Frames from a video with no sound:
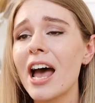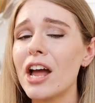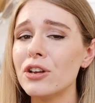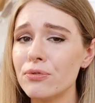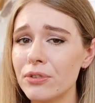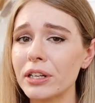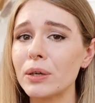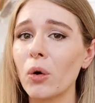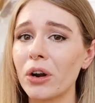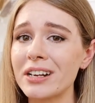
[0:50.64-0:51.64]
and you really
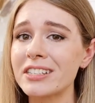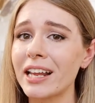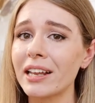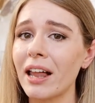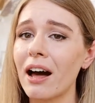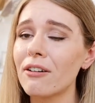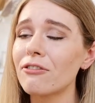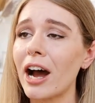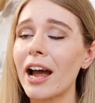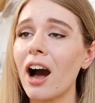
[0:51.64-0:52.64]
want a daily laugh,
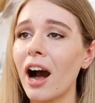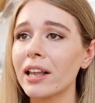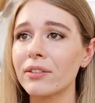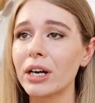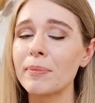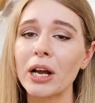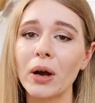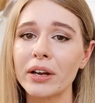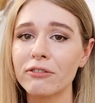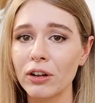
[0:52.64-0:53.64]
I highly recommend
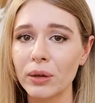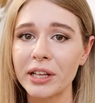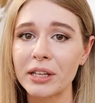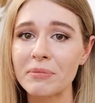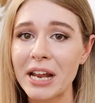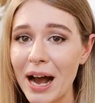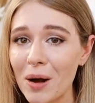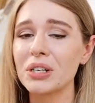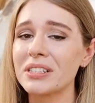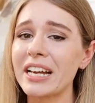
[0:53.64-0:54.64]
going and following them now
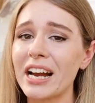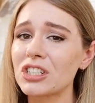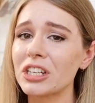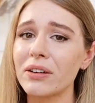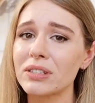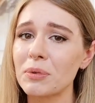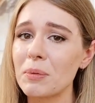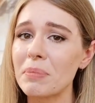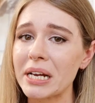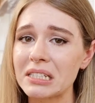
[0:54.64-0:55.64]
because they actually have some of the
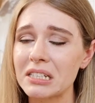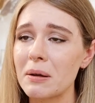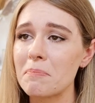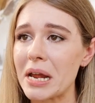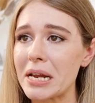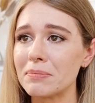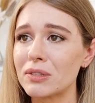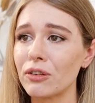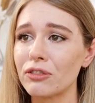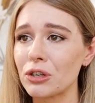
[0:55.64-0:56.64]
best memes
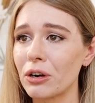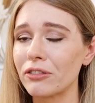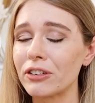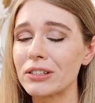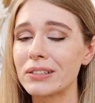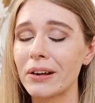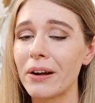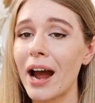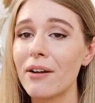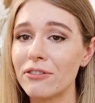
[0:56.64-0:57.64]
for photographers.
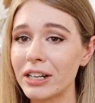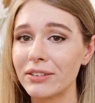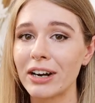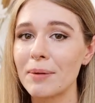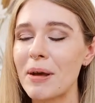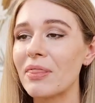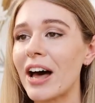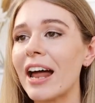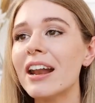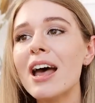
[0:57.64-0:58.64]
So I really recommend
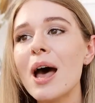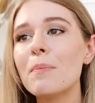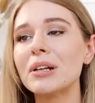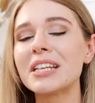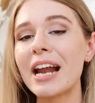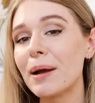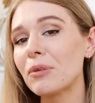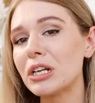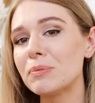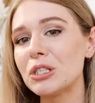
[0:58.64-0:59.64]
that. But today I'm
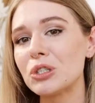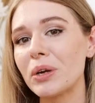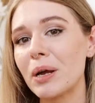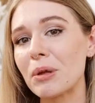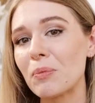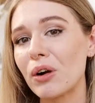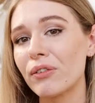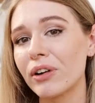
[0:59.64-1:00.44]
going to be doing a bit more of a